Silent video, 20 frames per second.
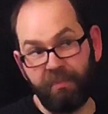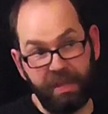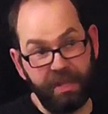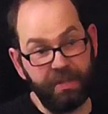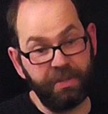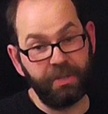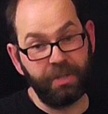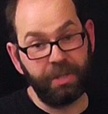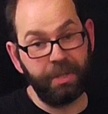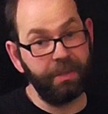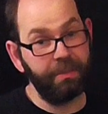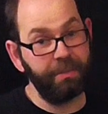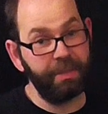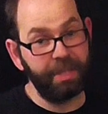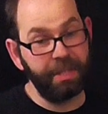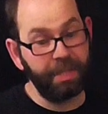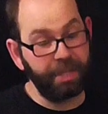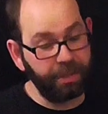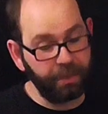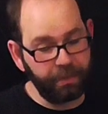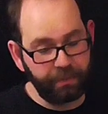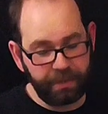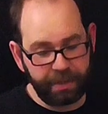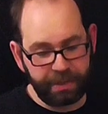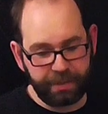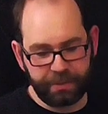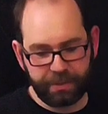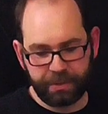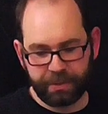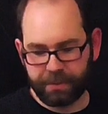Is there going to be? I don't
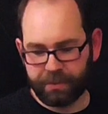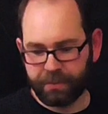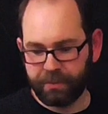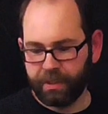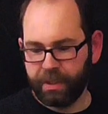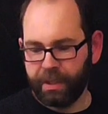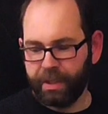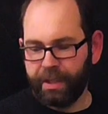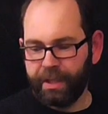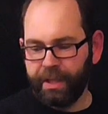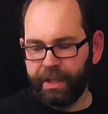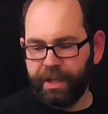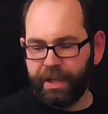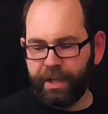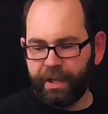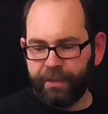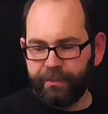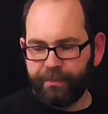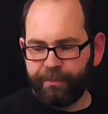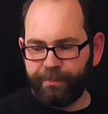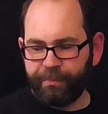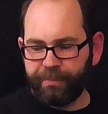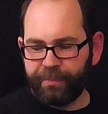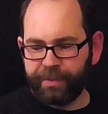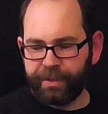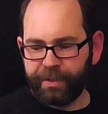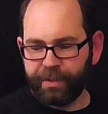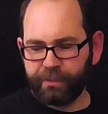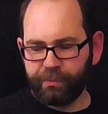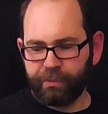think so.
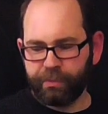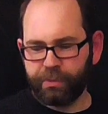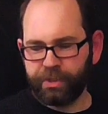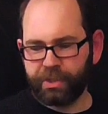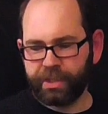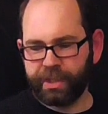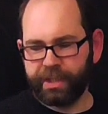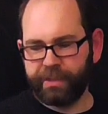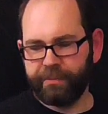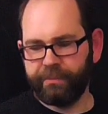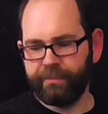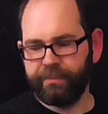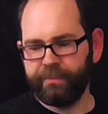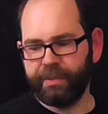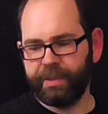It's a real shame,